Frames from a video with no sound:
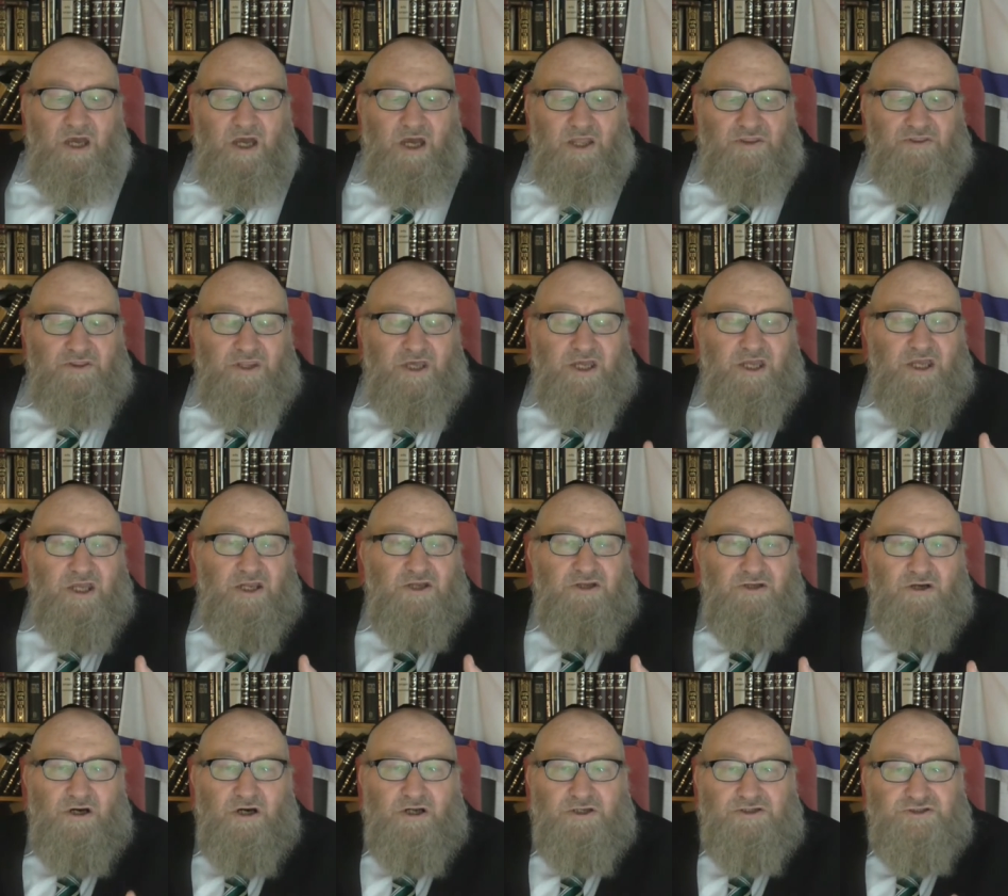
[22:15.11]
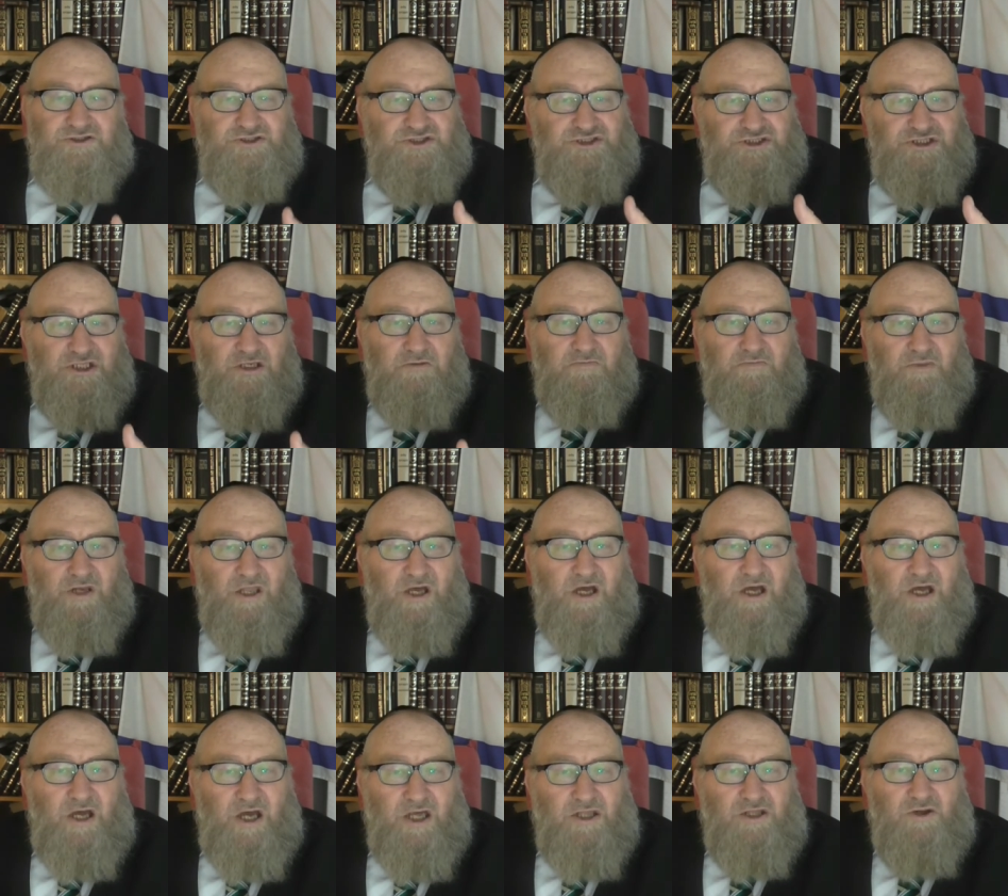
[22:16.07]
And they are not
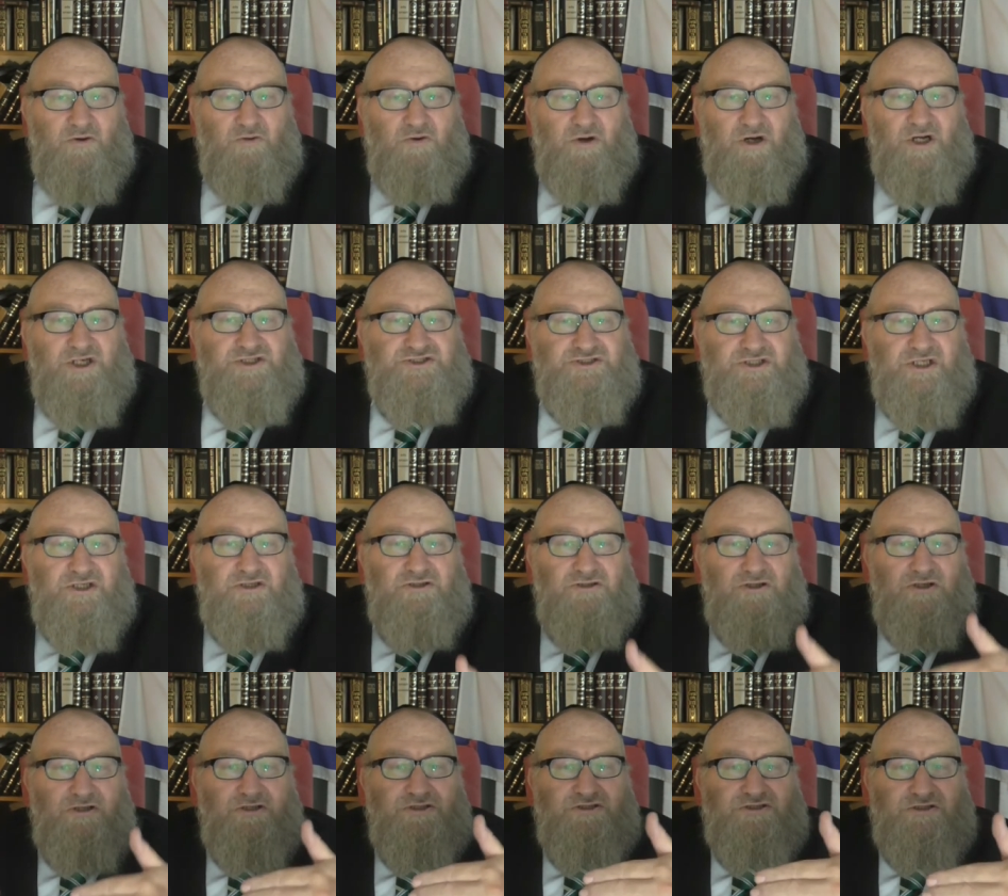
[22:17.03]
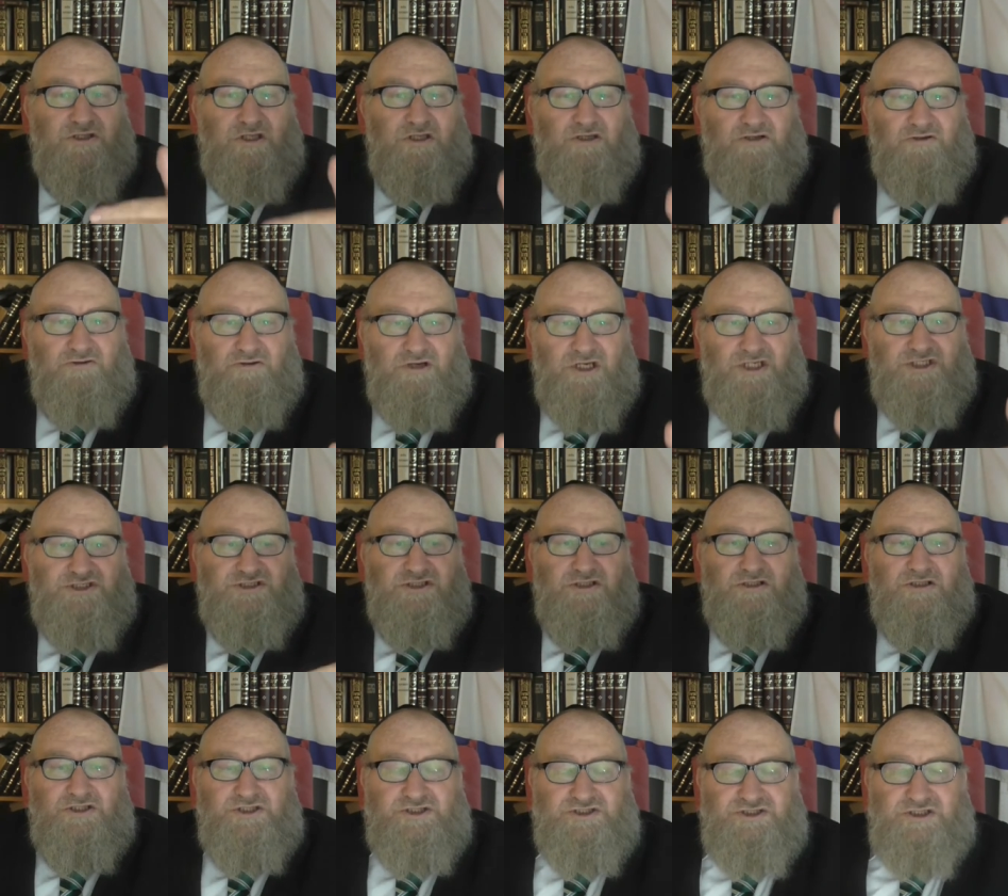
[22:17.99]
similar, otherwise they're not uh,
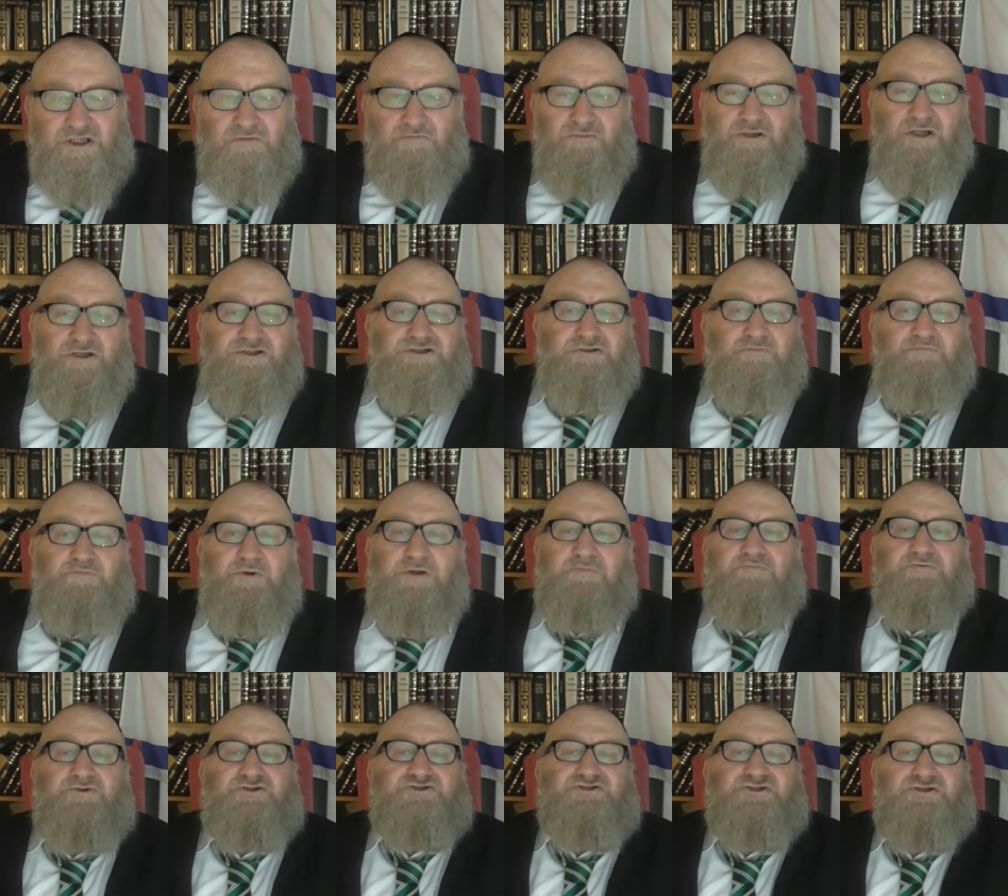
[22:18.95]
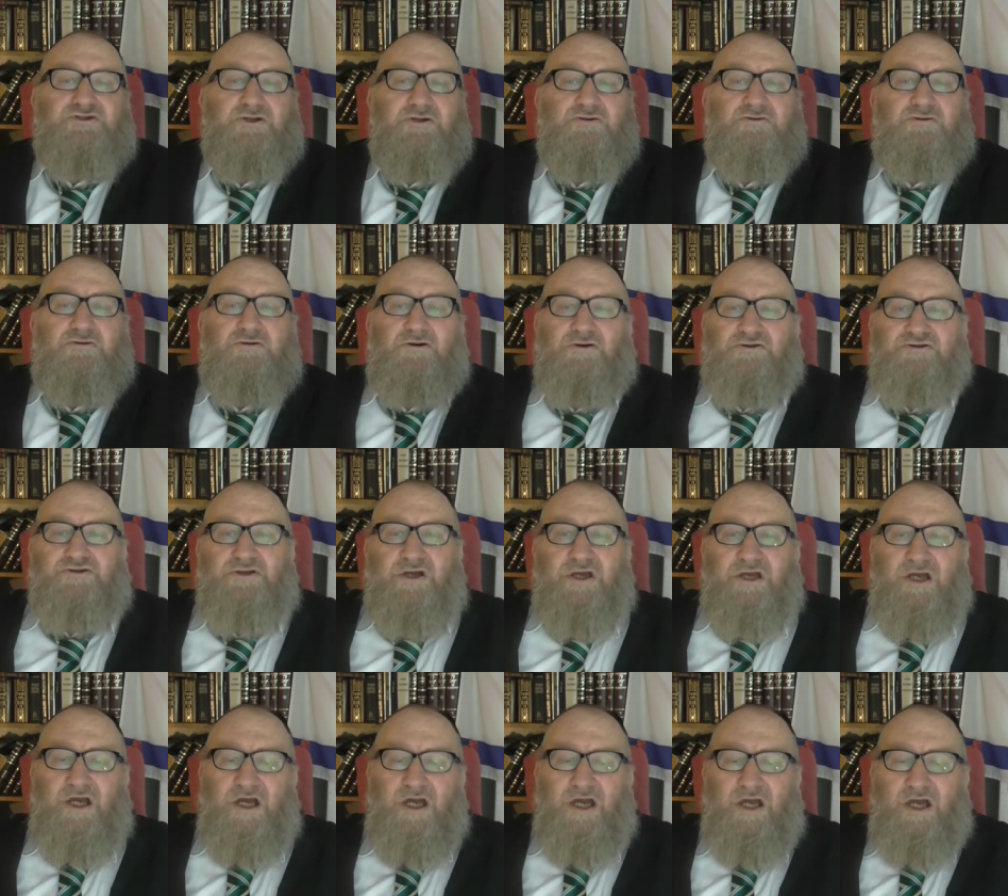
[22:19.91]
racially similar to peoples in the north. They
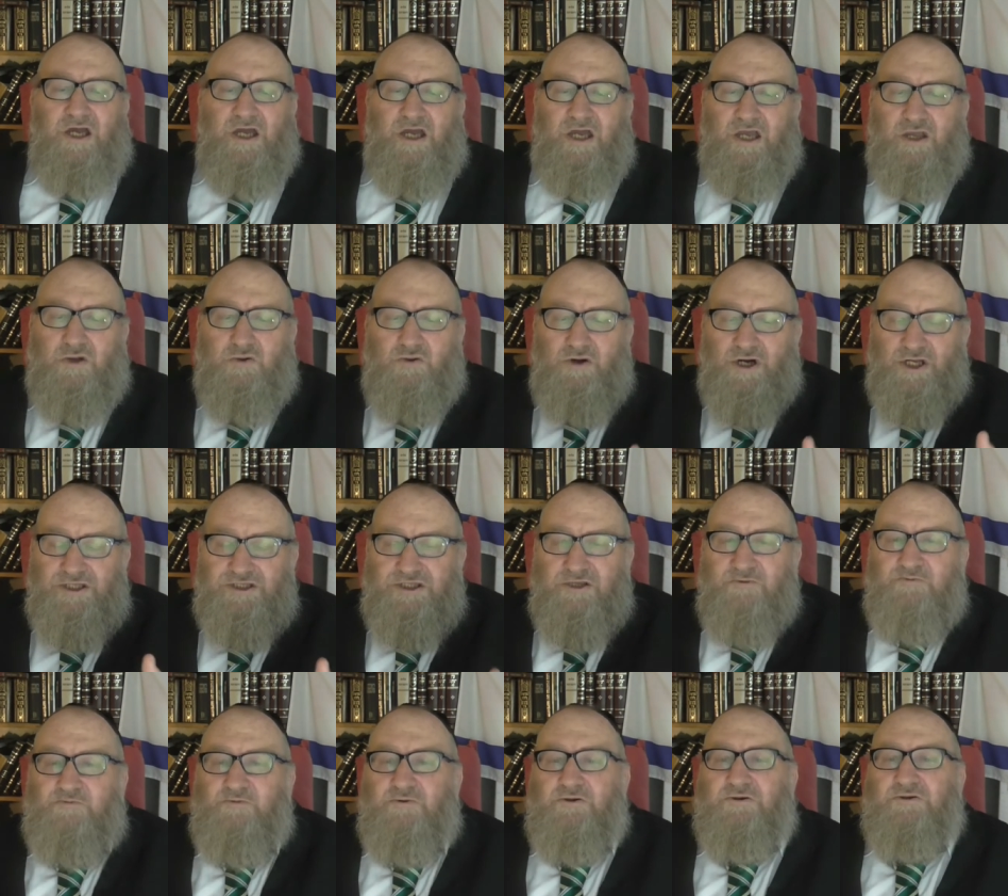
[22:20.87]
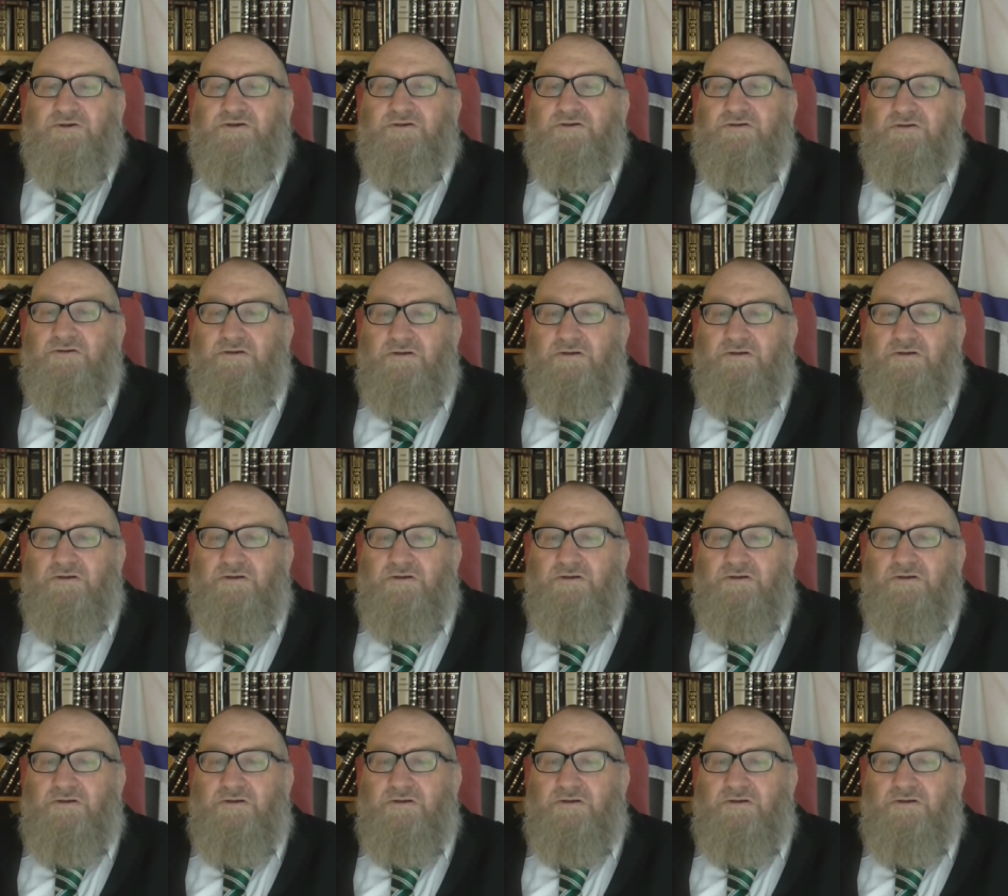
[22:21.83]
are quite different.